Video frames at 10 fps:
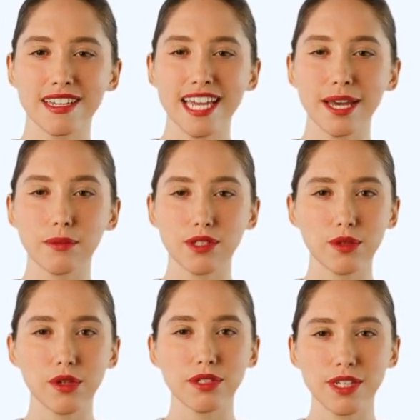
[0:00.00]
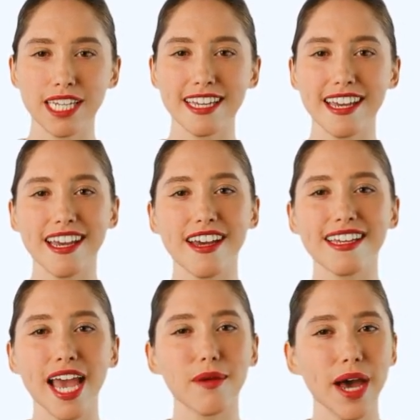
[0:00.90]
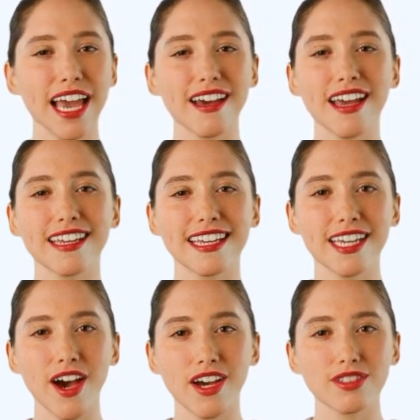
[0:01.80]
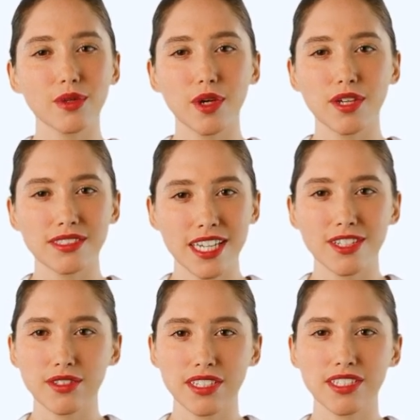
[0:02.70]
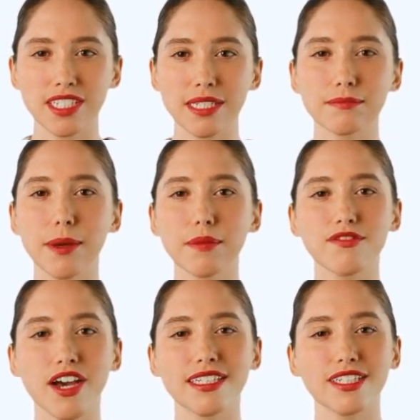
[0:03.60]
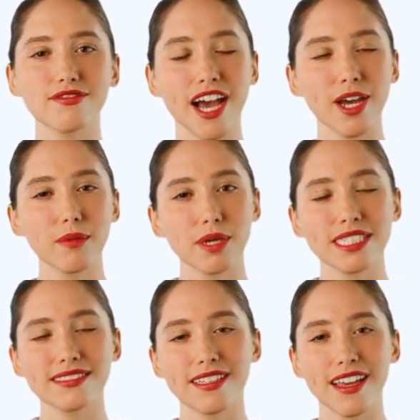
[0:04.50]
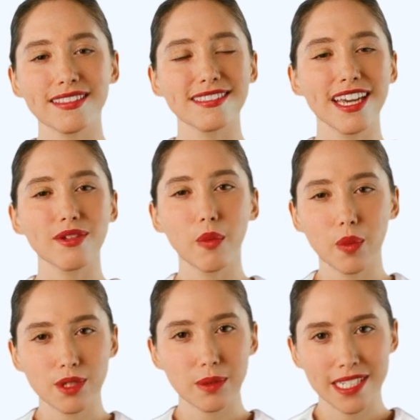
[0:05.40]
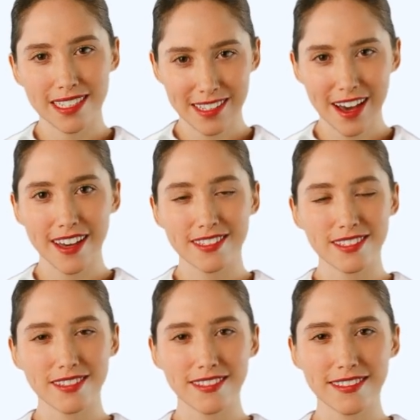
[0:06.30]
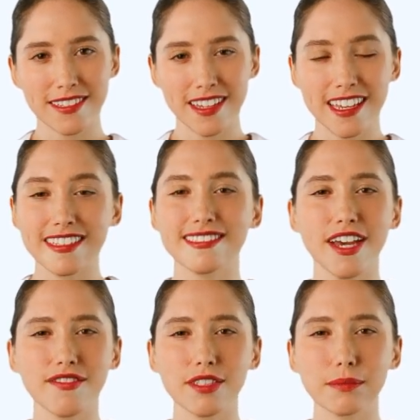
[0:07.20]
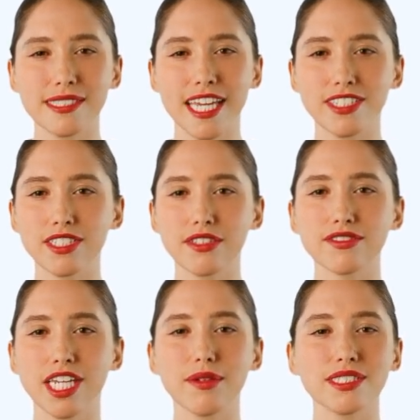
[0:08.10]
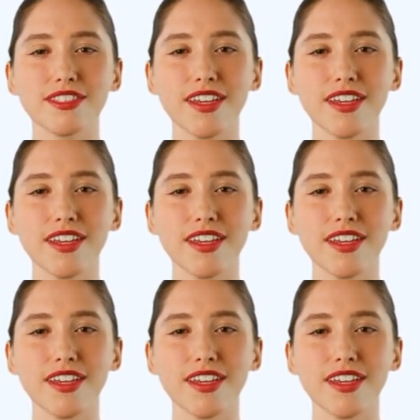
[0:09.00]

In Module 3, learn how AI can enhance your content strategy by providing valuable insights and automating tasks. Discover the potential of generative